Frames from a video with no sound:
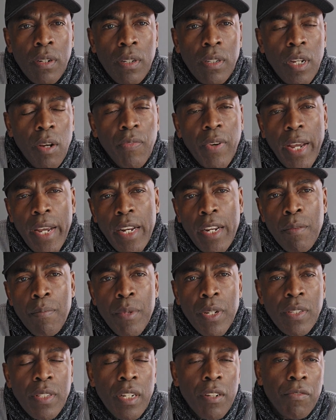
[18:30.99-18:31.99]
You have
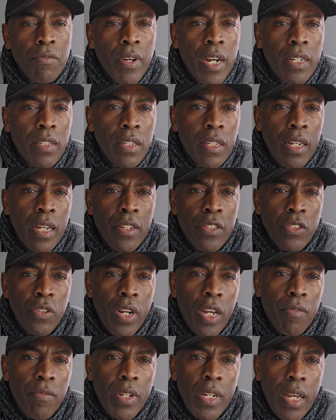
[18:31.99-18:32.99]
enemies that fight against you
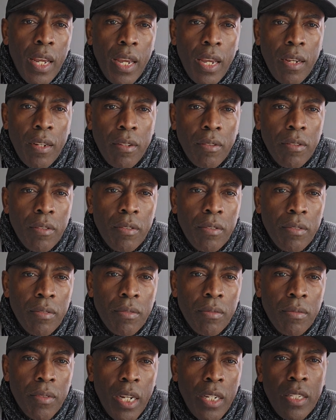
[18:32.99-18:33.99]
every day.
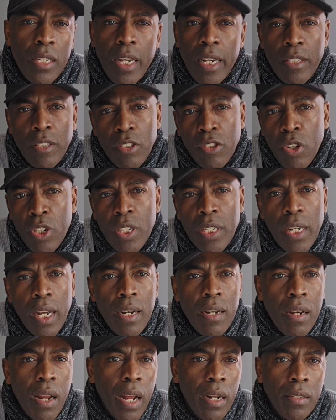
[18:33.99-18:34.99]
And yet you
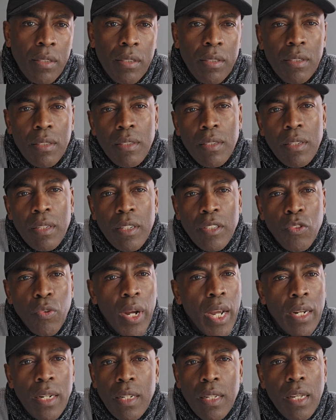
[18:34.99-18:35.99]
cannot do
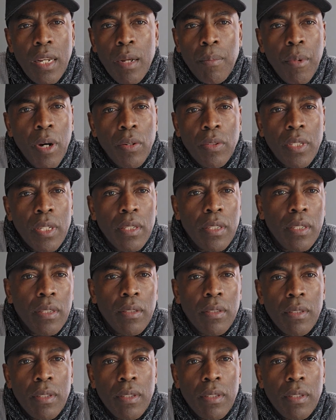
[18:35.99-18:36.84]
anything about it.